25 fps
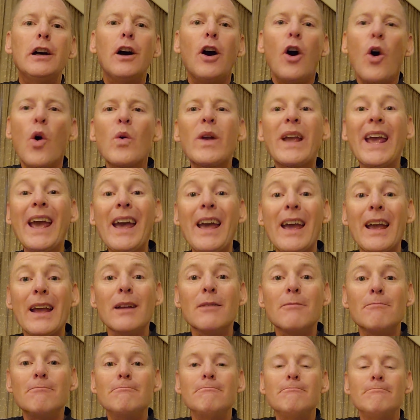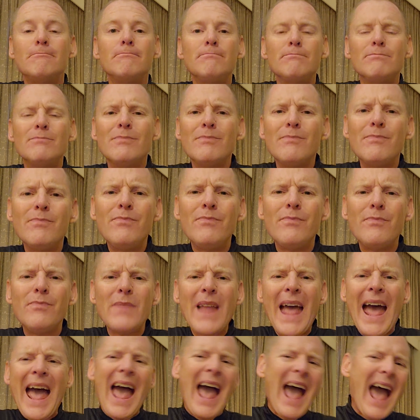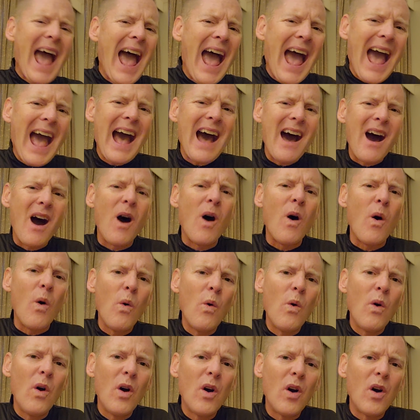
Okay. How